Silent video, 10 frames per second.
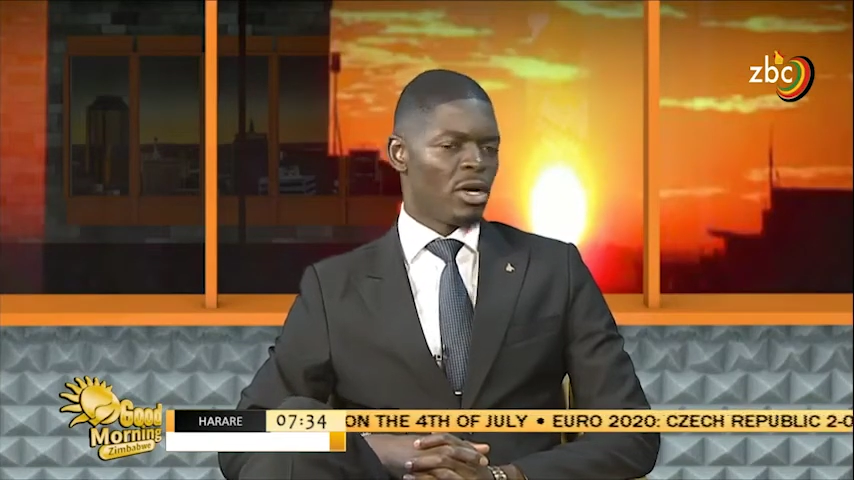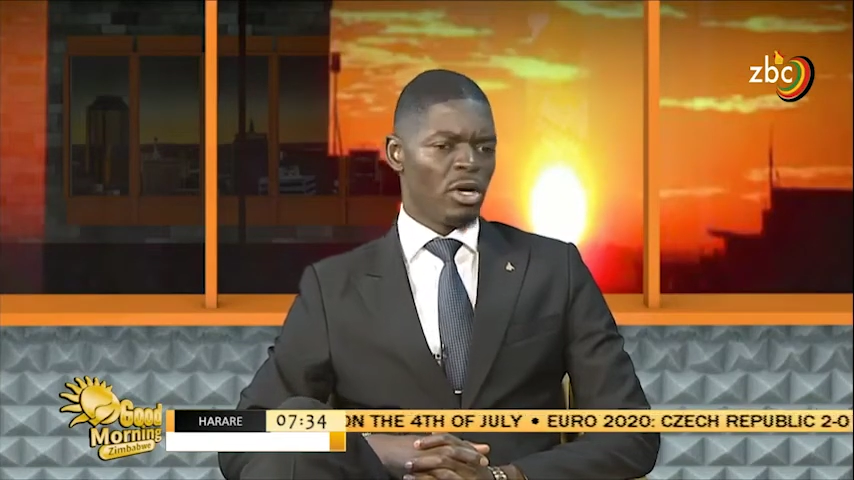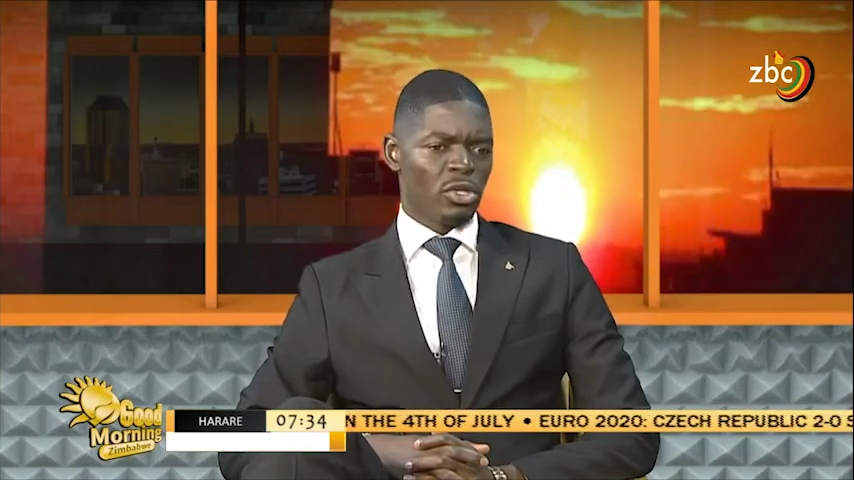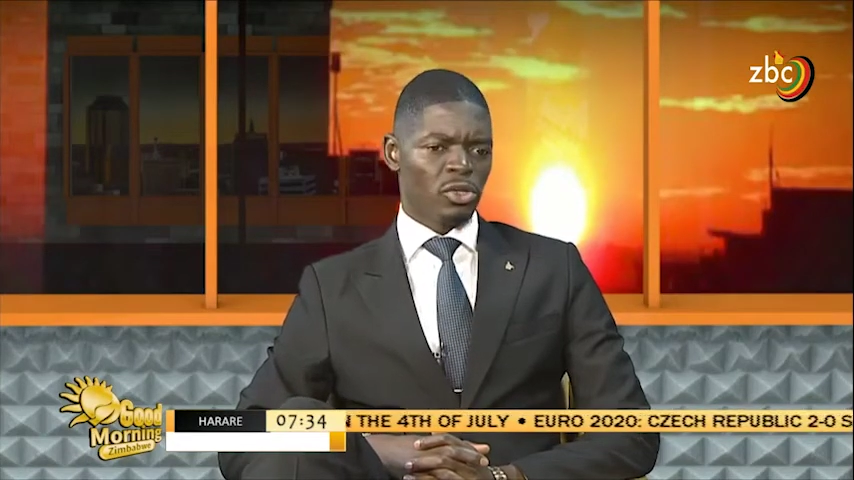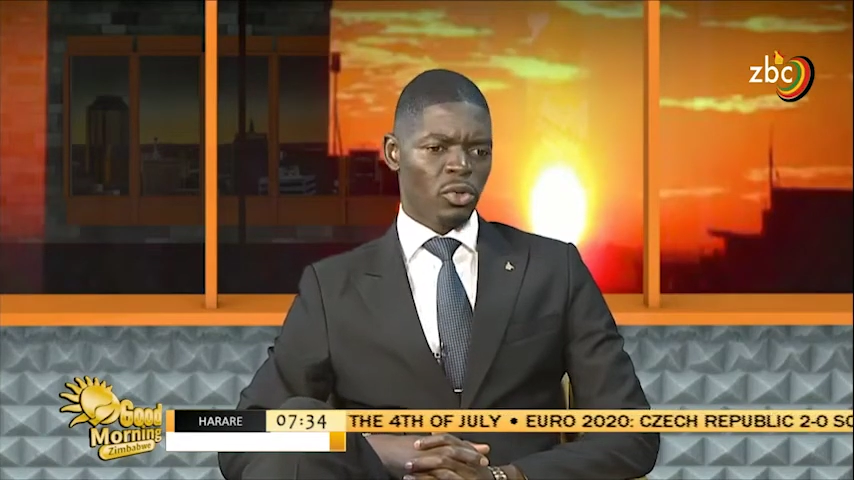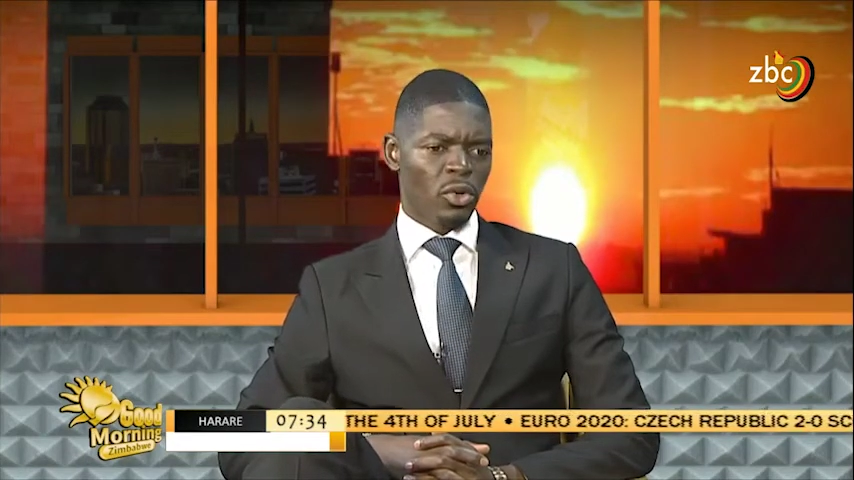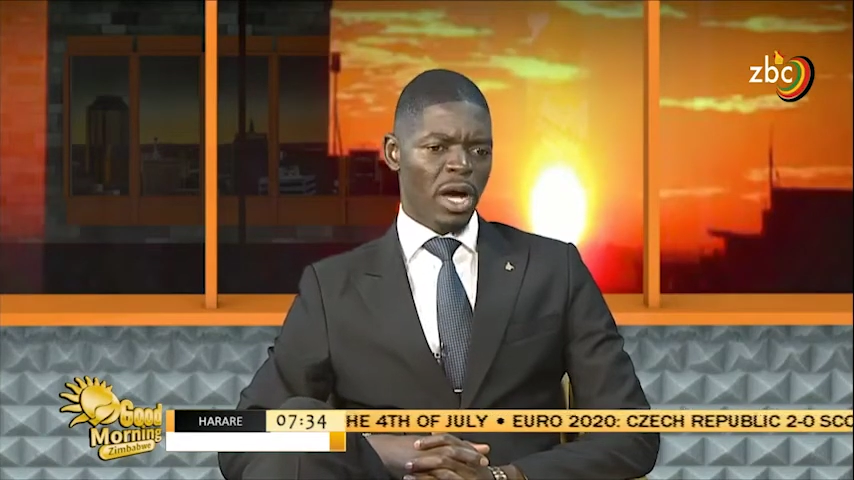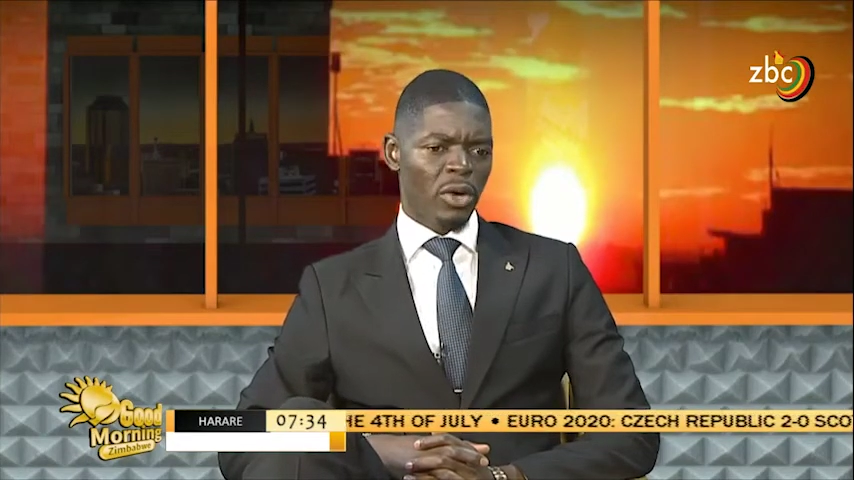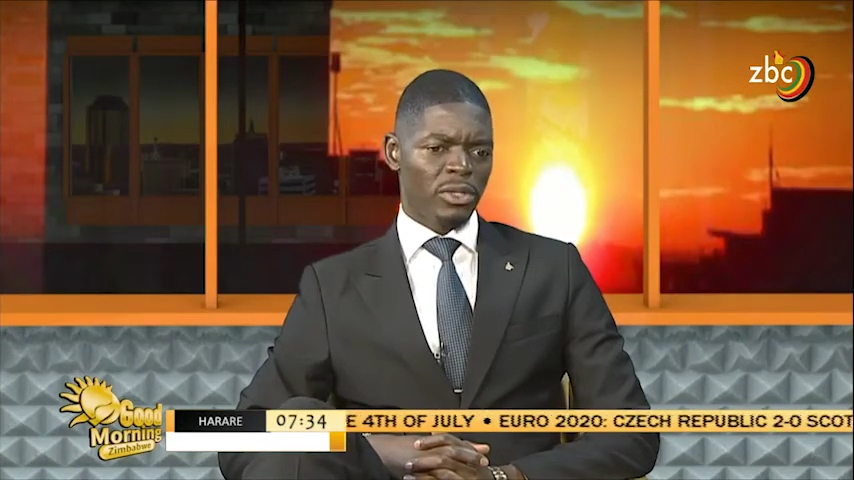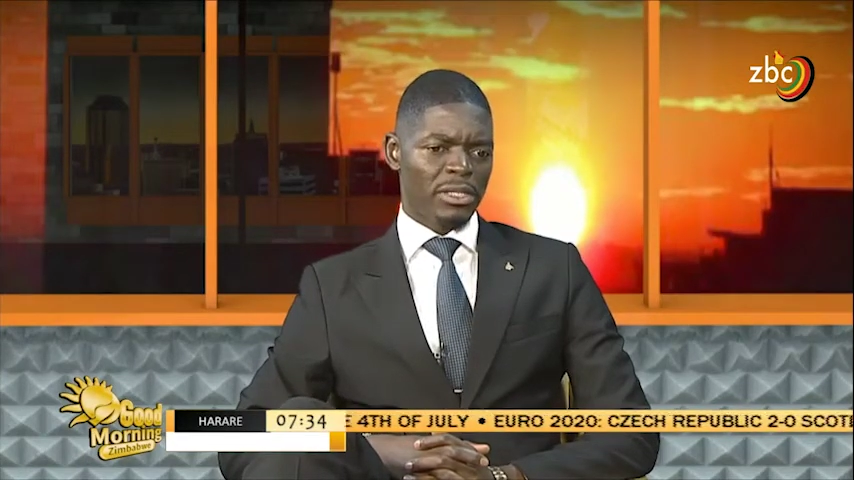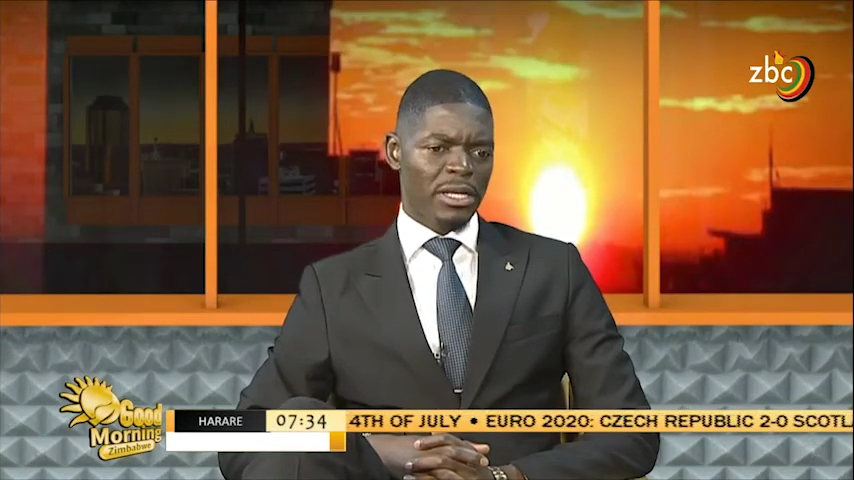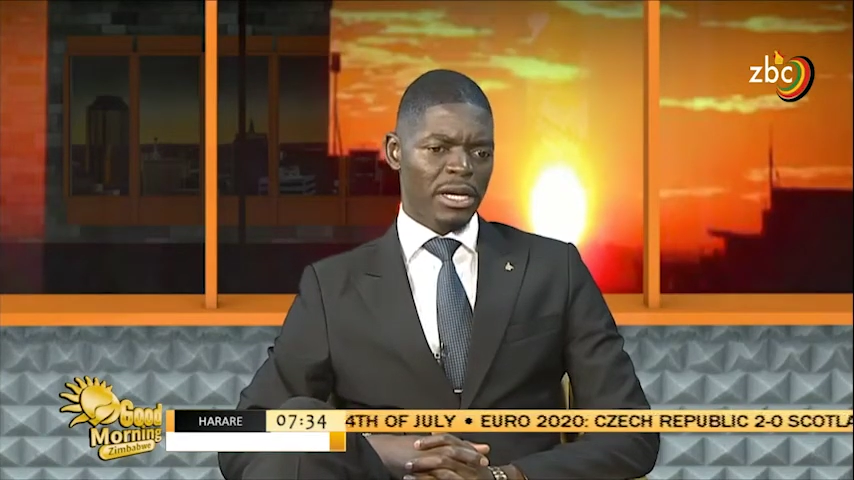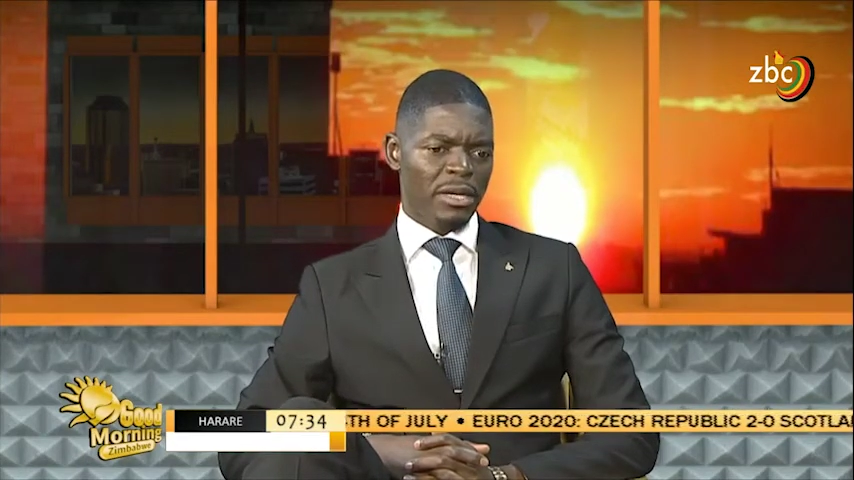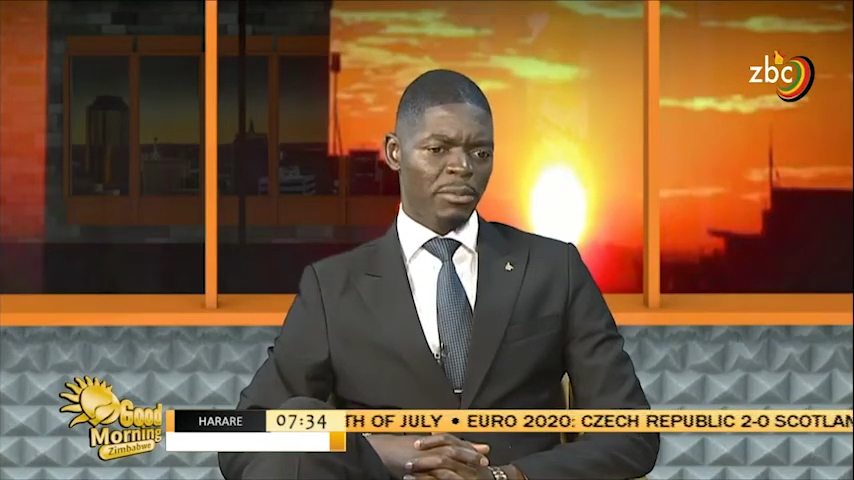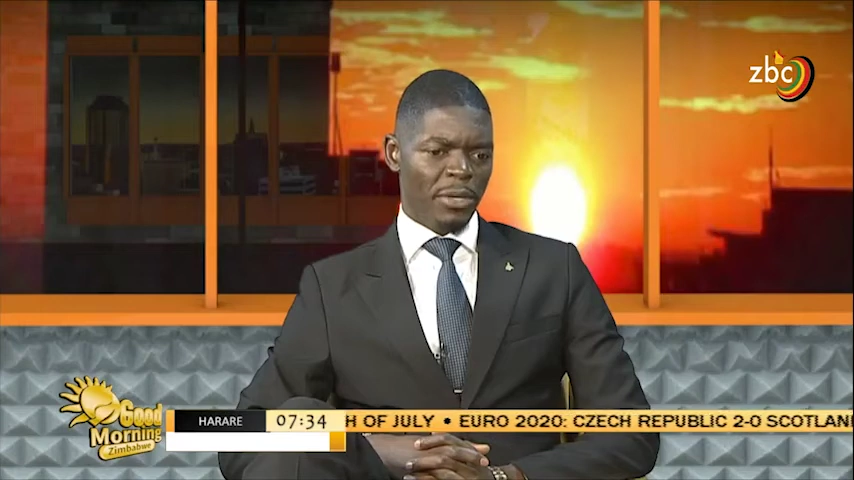Right. Mm. So I would
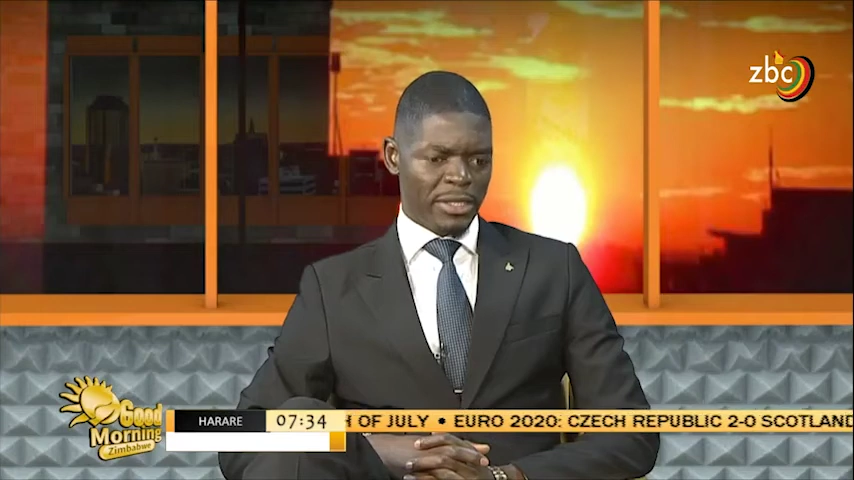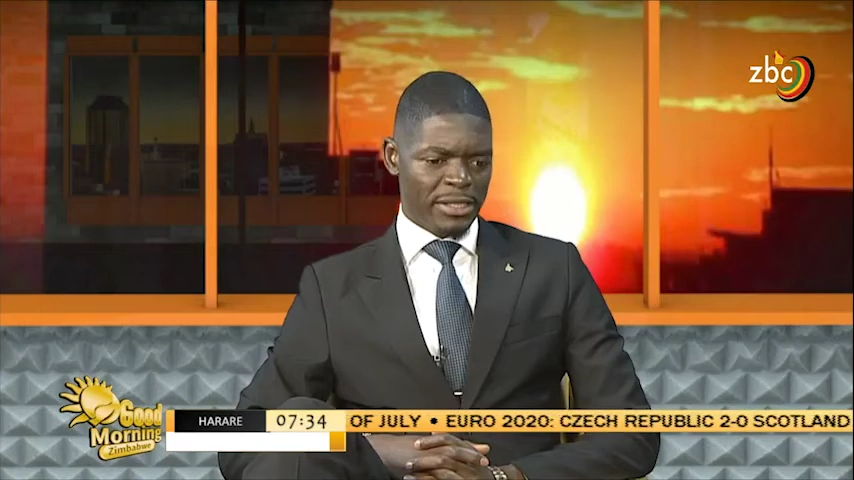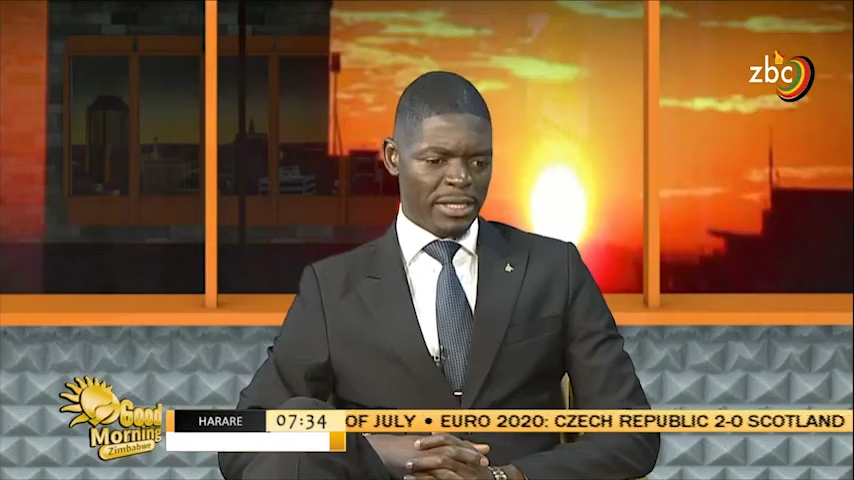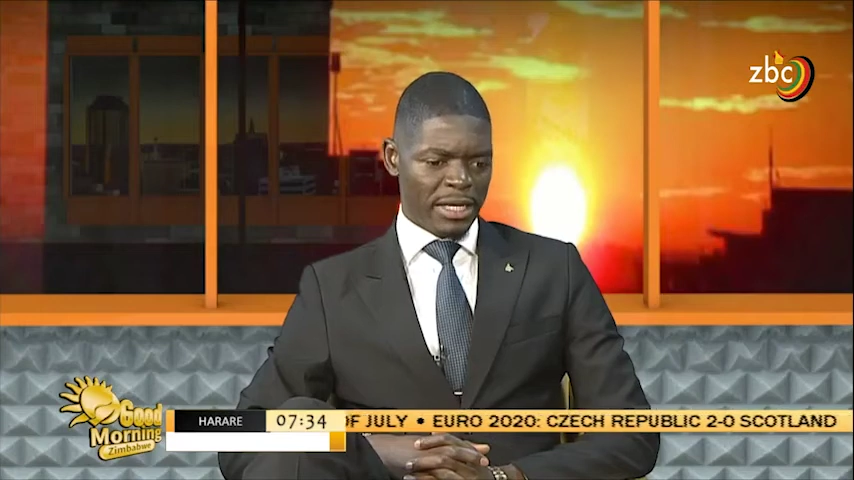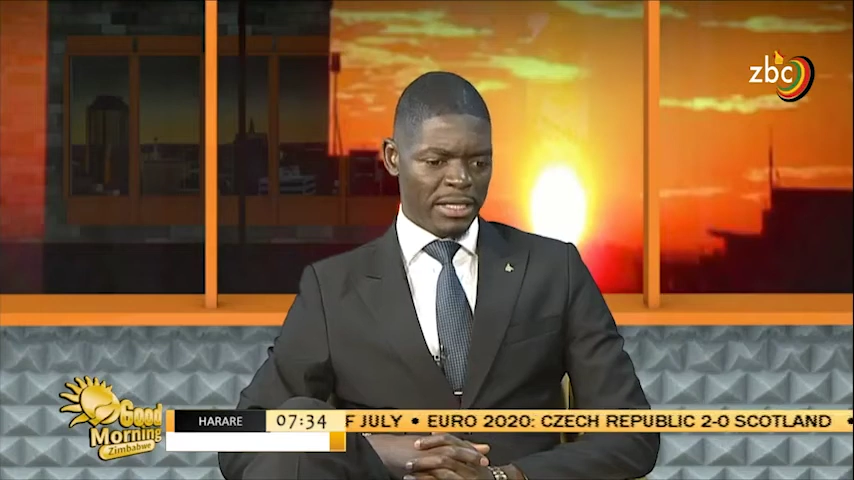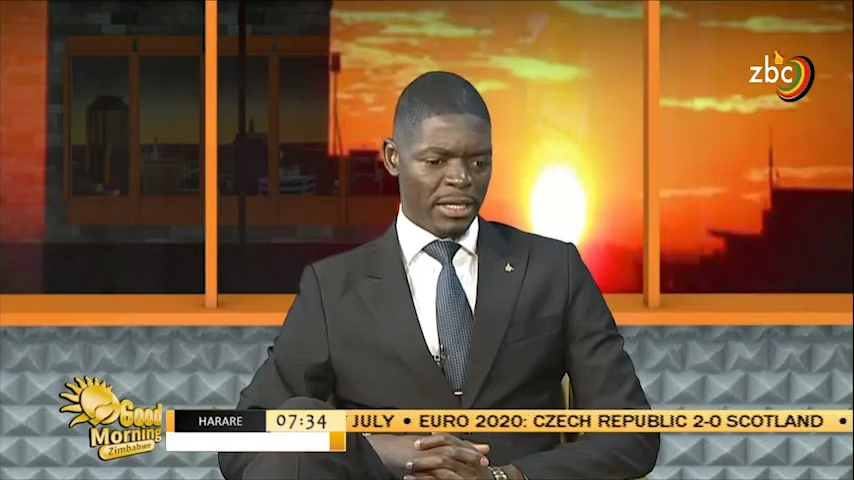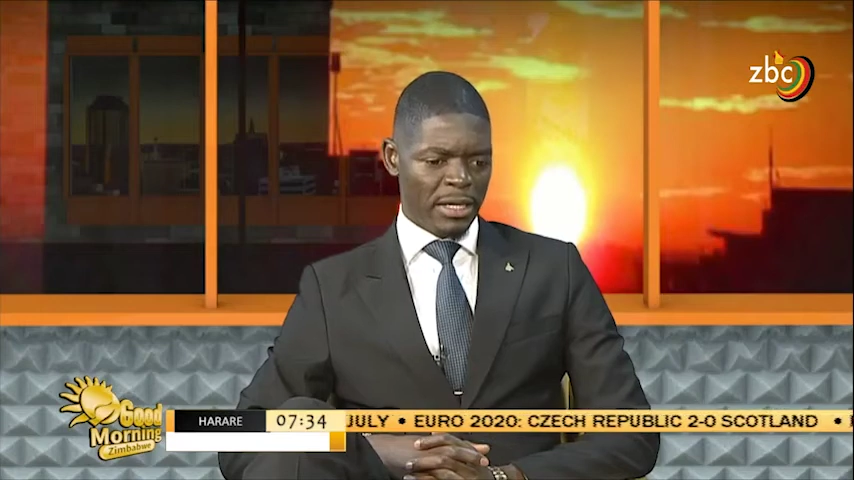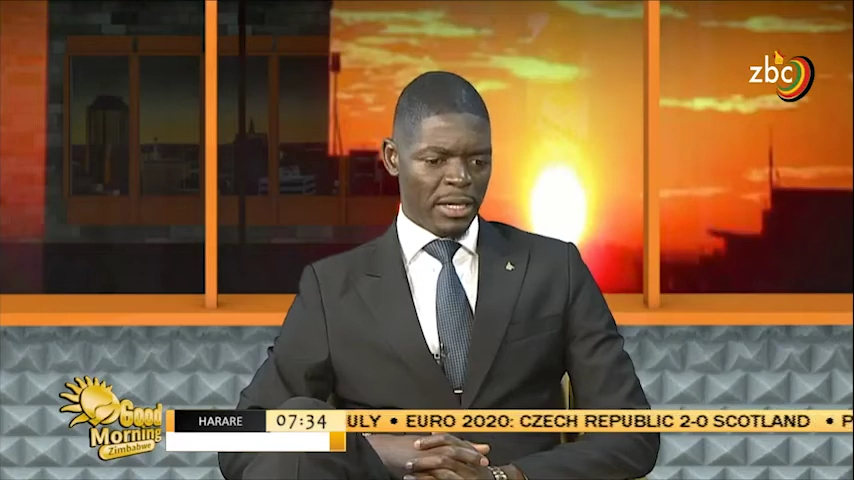say personally,